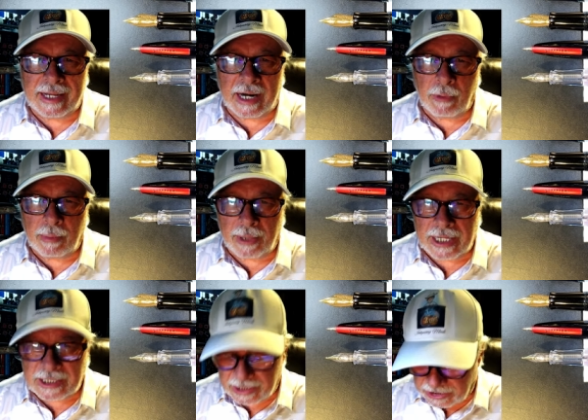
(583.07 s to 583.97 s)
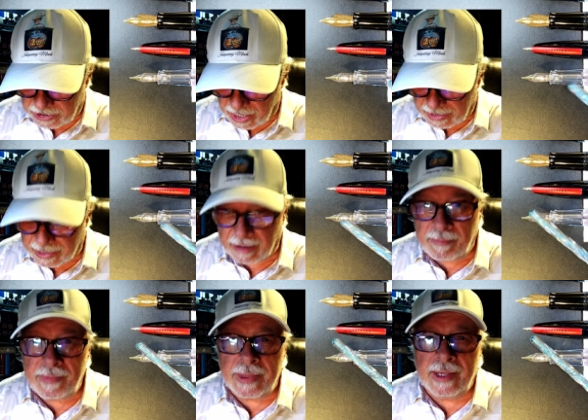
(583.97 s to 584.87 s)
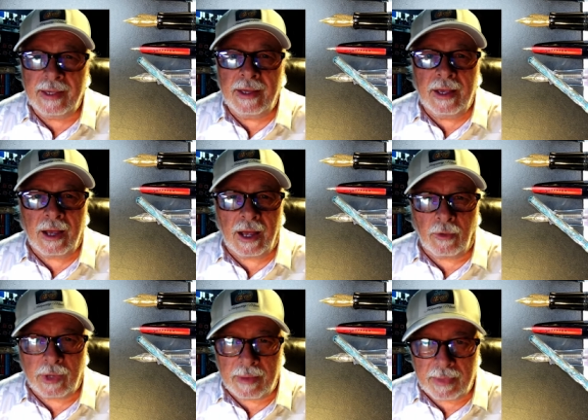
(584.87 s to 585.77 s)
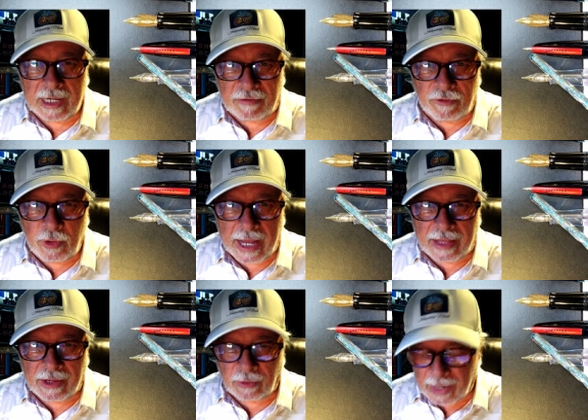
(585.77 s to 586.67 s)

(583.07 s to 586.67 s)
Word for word: and I replaced the stock nib uh, with a mini Fude that